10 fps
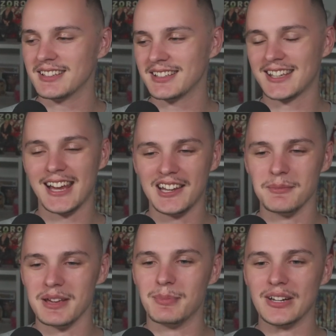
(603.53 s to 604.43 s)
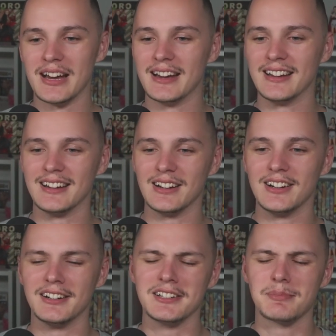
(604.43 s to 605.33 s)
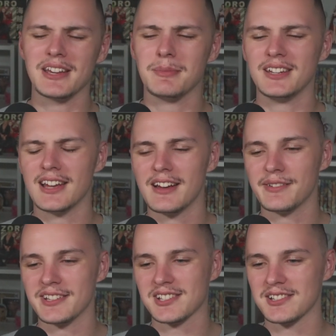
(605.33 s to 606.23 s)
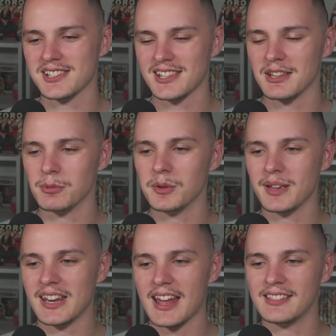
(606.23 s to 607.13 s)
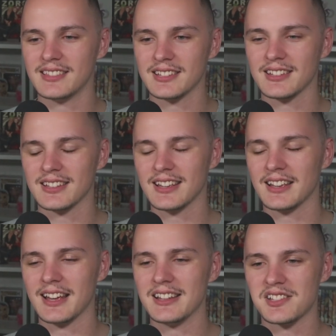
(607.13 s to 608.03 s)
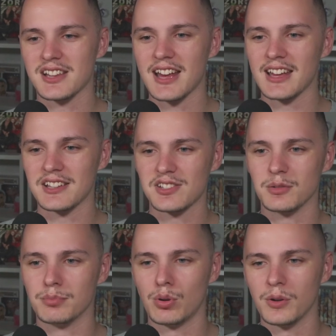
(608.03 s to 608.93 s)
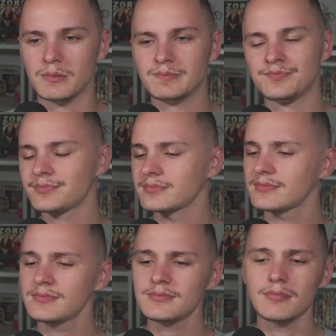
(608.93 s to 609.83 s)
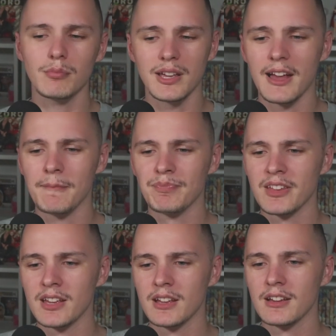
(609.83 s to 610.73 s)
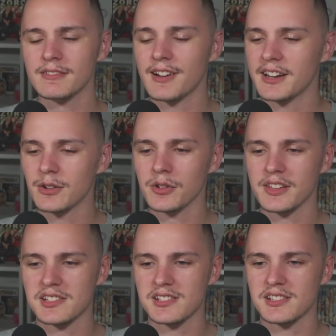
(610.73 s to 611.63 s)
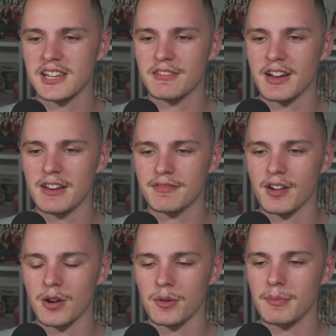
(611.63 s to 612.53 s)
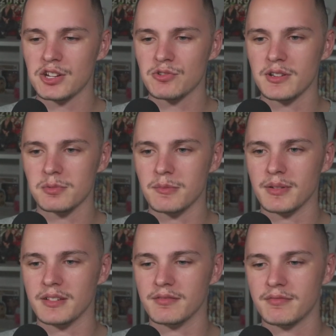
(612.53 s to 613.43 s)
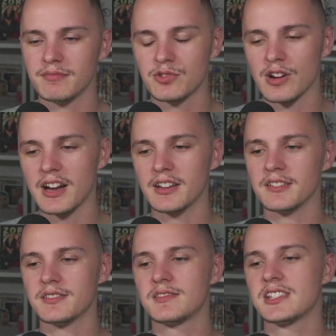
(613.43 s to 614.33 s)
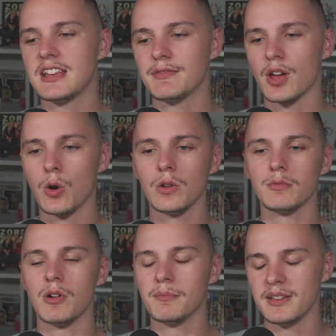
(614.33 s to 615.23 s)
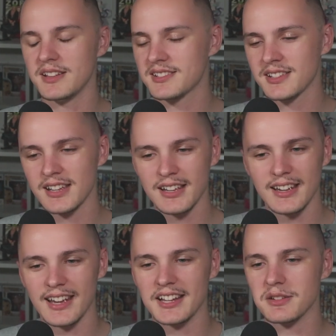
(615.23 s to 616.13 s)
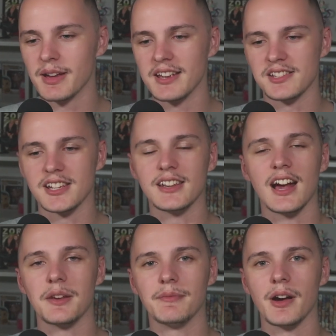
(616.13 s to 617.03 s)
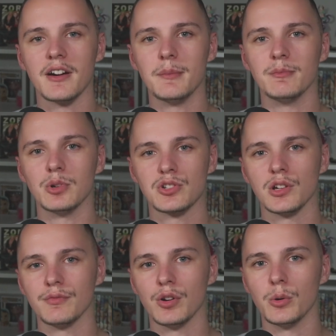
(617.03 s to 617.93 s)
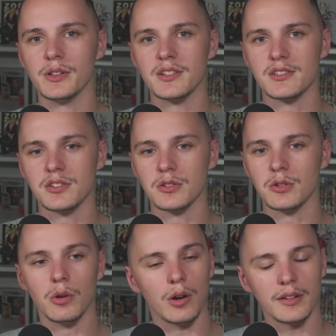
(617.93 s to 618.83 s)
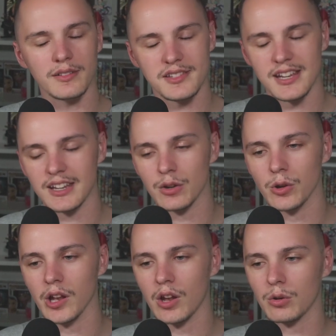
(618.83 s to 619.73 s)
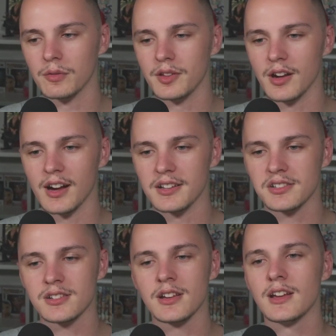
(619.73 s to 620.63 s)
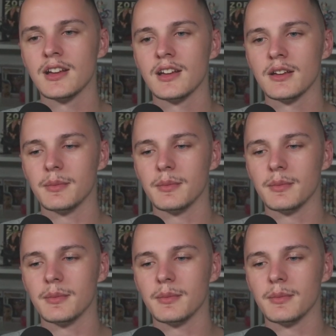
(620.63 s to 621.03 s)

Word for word: killing me, but oh, it's making me nervous because there will be an end in sight at some point. But yeah, finding all this secret info and mysteries we've been trying to see for the whole of One Piece, it's amazing, and I'm very much looking forward to seeing it all along with you guys. But